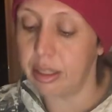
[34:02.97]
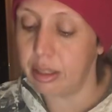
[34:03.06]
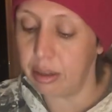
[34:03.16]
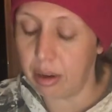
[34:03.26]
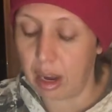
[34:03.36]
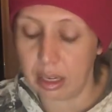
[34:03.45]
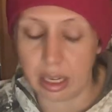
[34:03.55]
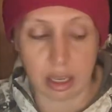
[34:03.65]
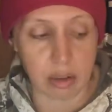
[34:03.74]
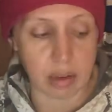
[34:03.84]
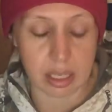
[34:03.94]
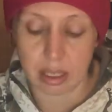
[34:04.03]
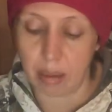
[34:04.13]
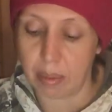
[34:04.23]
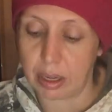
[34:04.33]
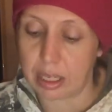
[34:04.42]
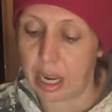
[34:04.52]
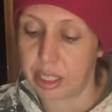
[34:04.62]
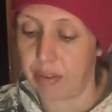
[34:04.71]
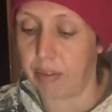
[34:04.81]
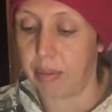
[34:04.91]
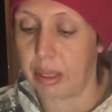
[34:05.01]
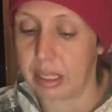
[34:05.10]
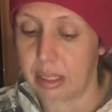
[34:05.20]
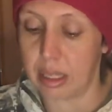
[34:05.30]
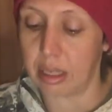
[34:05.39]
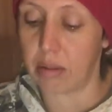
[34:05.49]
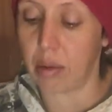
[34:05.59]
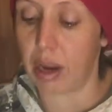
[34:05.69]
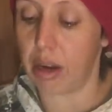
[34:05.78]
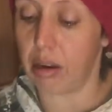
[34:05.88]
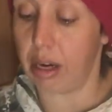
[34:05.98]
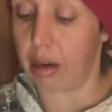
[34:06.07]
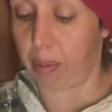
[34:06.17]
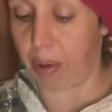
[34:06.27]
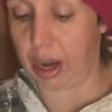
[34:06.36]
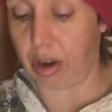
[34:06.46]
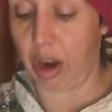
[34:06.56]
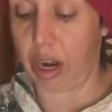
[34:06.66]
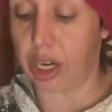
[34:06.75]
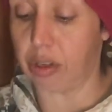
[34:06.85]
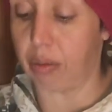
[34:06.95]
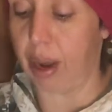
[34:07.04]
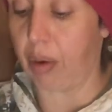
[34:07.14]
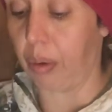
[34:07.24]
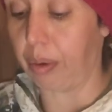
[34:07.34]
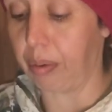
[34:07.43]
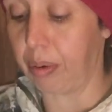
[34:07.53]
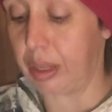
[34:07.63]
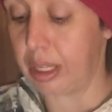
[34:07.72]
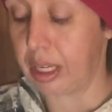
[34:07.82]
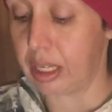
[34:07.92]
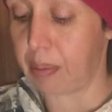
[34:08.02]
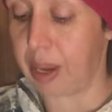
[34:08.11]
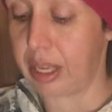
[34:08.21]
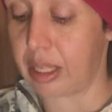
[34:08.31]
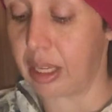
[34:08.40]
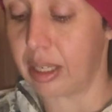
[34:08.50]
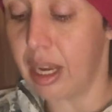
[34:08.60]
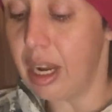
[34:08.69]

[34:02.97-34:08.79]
You got me. You need some protection from this. This is why you need a prayer to Archangel Michael at the Ten of Spades because